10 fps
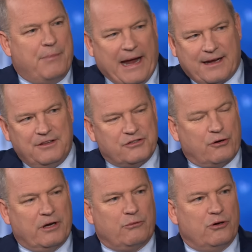back in the
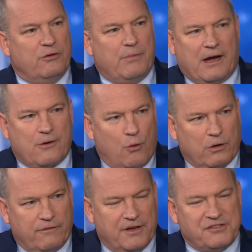jury room by a
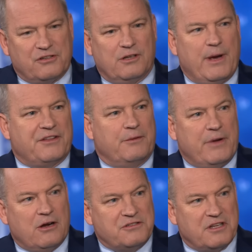court official about the
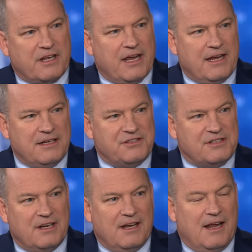merits of the
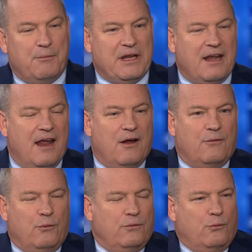case, I mean,
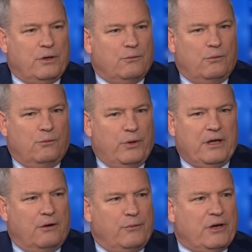
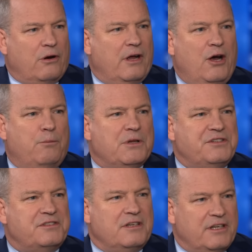we are
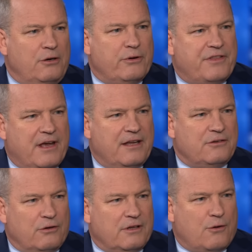helpless to deal with that
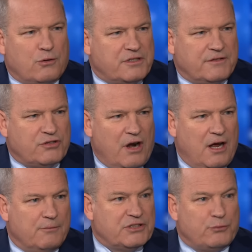during the course of a
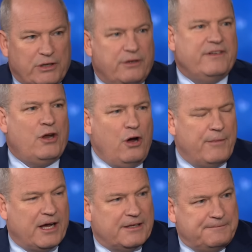trial because we don't even know
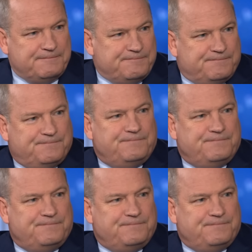about it.